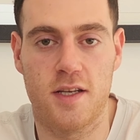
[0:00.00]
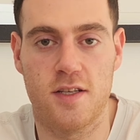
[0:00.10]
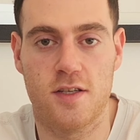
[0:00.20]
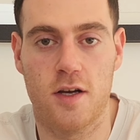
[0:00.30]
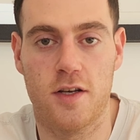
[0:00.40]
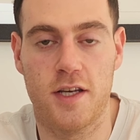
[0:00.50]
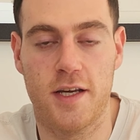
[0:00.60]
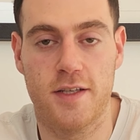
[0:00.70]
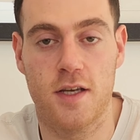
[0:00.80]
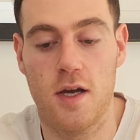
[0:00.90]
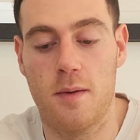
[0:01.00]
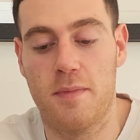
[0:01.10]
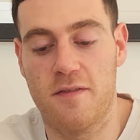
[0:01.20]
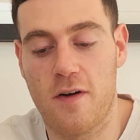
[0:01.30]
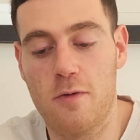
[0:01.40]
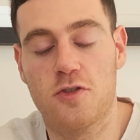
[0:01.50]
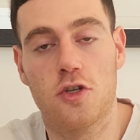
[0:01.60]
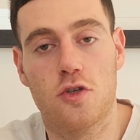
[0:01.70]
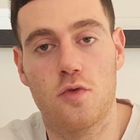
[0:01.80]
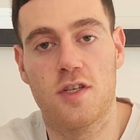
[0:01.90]
in certain years, but if I was to
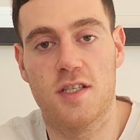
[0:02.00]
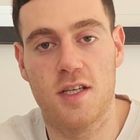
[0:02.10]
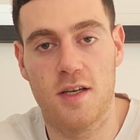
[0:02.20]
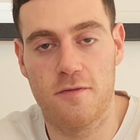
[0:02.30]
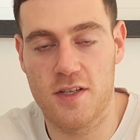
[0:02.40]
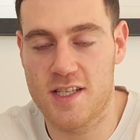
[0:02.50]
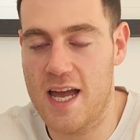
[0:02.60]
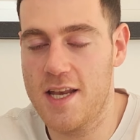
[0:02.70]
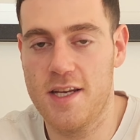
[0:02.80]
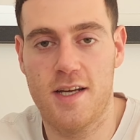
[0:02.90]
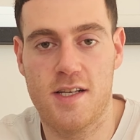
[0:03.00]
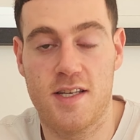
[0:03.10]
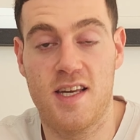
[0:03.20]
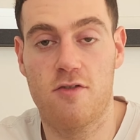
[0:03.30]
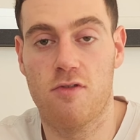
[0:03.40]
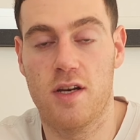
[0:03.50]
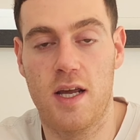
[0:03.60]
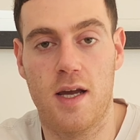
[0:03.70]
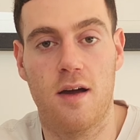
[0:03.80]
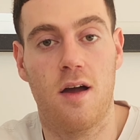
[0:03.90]
do this for 10 years, year on
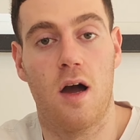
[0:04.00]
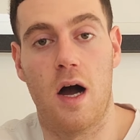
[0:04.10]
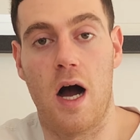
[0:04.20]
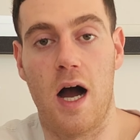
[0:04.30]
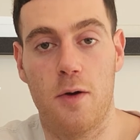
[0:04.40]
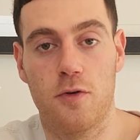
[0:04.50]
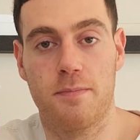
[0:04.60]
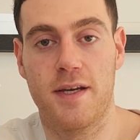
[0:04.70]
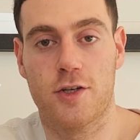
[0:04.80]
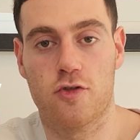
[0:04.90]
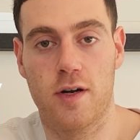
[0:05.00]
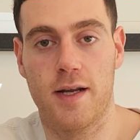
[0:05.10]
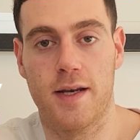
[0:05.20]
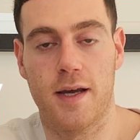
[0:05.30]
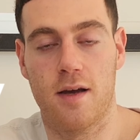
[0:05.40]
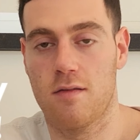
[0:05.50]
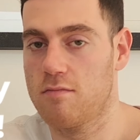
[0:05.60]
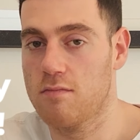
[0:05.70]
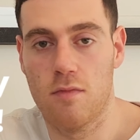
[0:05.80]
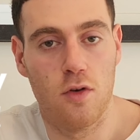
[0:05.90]
year, I would be a trillionaire.
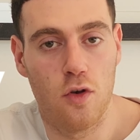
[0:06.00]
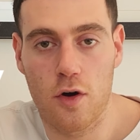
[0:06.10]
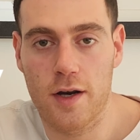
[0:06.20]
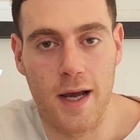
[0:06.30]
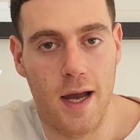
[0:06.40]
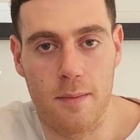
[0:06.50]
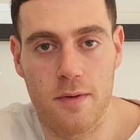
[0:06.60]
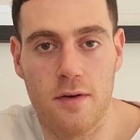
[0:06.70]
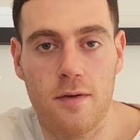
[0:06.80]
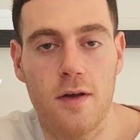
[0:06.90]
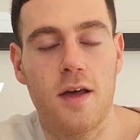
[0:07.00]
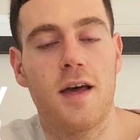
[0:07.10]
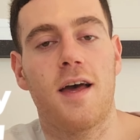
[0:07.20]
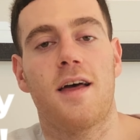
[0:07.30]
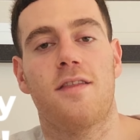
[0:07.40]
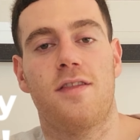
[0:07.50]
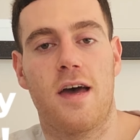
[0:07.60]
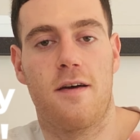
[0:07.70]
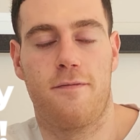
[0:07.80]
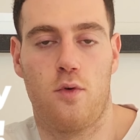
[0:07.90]
Not going to happen.
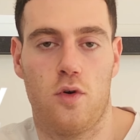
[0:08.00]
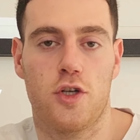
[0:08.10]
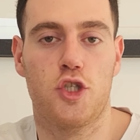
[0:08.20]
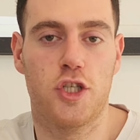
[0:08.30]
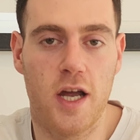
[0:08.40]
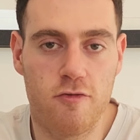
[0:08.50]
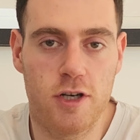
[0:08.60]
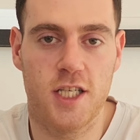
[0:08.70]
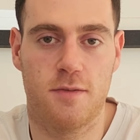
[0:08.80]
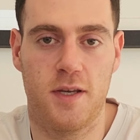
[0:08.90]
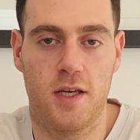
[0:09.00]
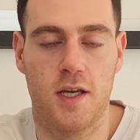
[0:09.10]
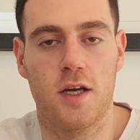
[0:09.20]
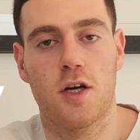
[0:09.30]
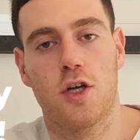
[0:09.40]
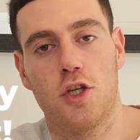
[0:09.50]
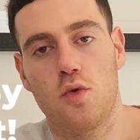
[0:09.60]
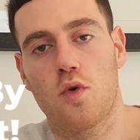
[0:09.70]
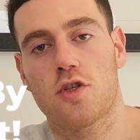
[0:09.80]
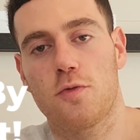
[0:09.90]
Therefore, generally speaking, you
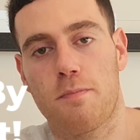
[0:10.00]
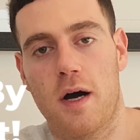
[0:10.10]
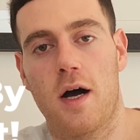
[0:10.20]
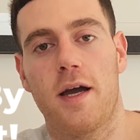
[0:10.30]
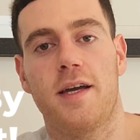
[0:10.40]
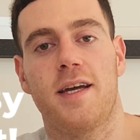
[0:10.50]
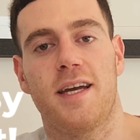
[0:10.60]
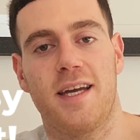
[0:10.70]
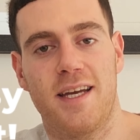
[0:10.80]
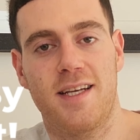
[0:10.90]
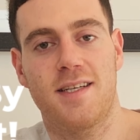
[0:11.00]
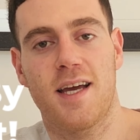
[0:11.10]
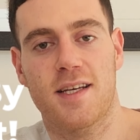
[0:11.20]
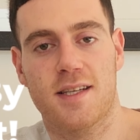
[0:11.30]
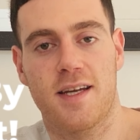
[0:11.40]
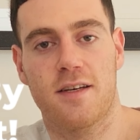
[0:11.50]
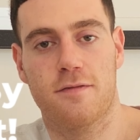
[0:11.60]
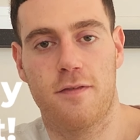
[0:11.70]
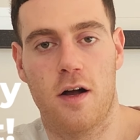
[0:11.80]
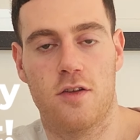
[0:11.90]
want to buy index-linked
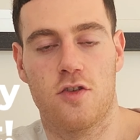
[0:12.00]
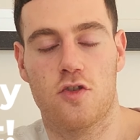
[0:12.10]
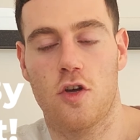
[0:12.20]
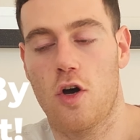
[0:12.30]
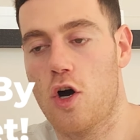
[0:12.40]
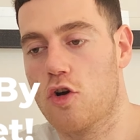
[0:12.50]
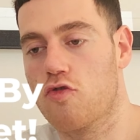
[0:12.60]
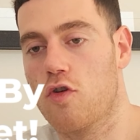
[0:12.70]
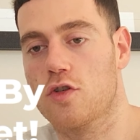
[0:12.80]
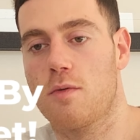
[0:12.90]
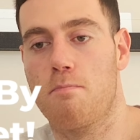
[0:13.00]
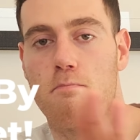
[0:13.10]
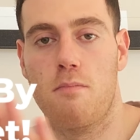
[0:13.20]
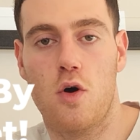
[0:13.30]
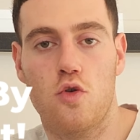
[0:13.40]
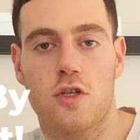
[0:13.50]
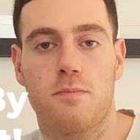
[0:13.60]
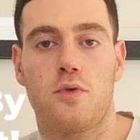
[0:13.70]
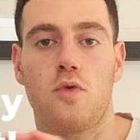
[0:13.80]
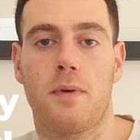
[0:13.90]
funds across
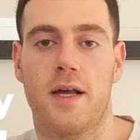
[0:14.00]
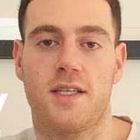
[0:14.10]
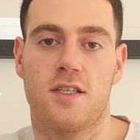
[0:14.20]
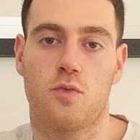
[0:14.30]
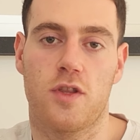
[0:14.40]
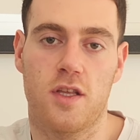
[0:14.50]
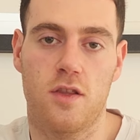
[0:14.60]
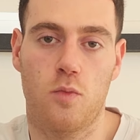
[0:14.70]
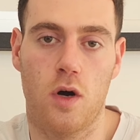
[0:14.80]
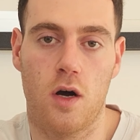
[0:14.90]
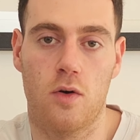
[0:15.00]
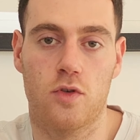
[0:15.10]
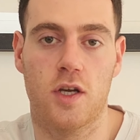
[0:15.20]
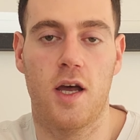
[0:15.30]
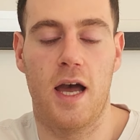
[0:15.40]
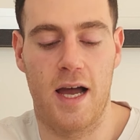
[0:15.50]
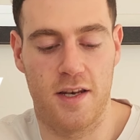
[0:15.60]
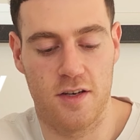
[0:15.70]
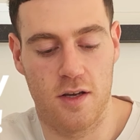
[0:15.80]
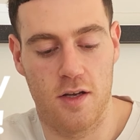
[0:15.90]
multiple places within the world
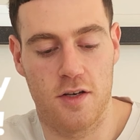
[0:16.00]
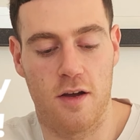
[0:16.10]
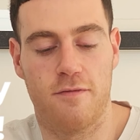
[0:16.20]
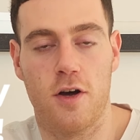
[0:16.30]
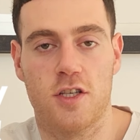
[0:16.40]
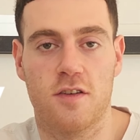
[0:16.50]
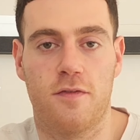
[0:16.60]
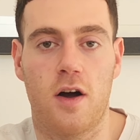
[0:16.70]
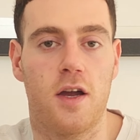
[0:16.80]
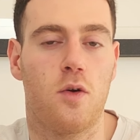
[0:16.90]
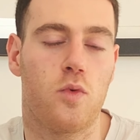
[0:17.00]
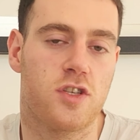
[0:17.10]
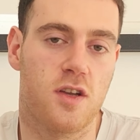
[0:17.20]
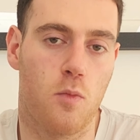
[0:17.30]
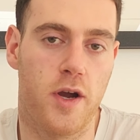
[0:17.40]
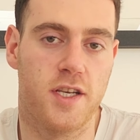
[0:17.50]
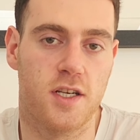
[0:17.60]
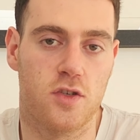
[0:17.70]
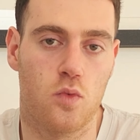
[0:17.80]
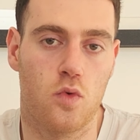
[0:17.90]
and diversify with some weighting
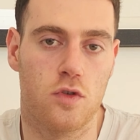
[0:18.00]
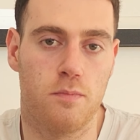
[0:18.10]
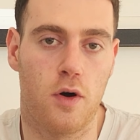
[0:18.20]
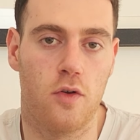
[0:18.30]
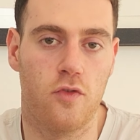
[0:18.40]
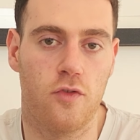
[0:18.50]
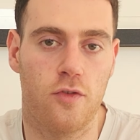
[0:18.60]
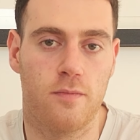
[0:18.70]
towards bonds.